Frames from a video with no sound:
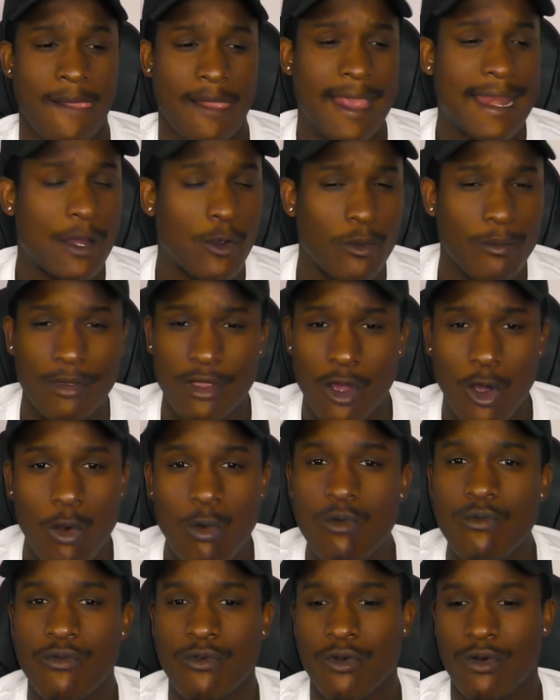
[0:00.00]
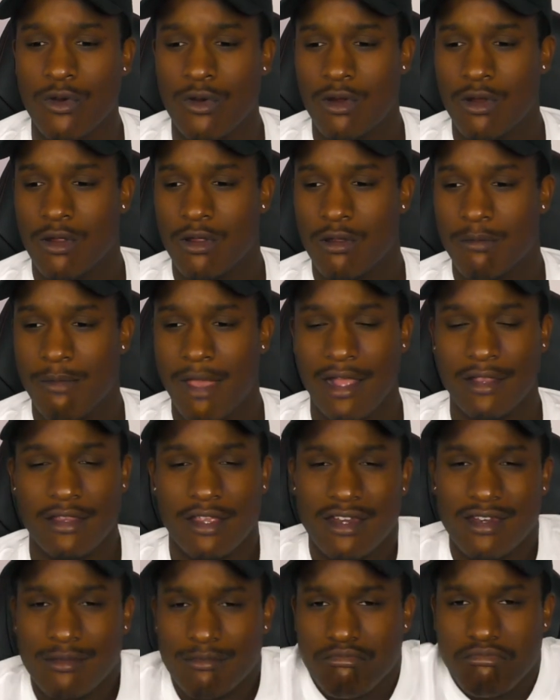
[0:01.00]
and it would be over. Back
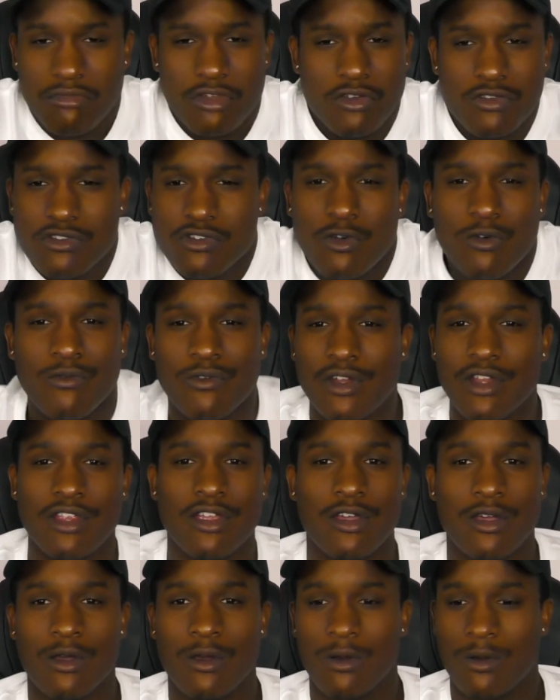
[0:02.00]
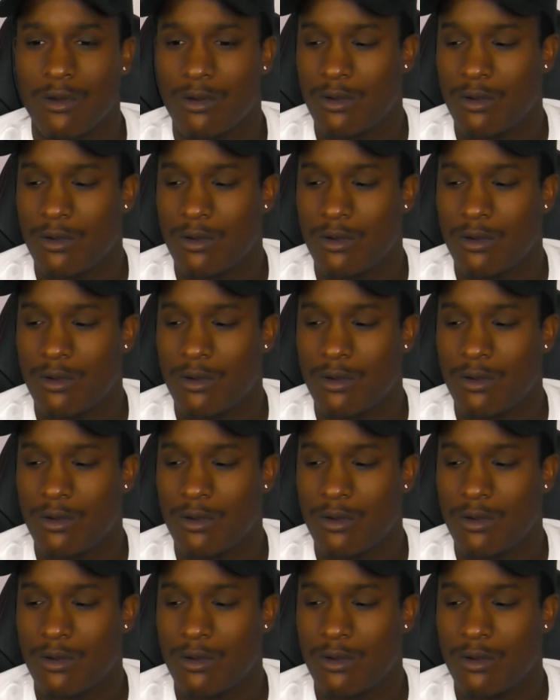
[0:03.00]
then, there's no video.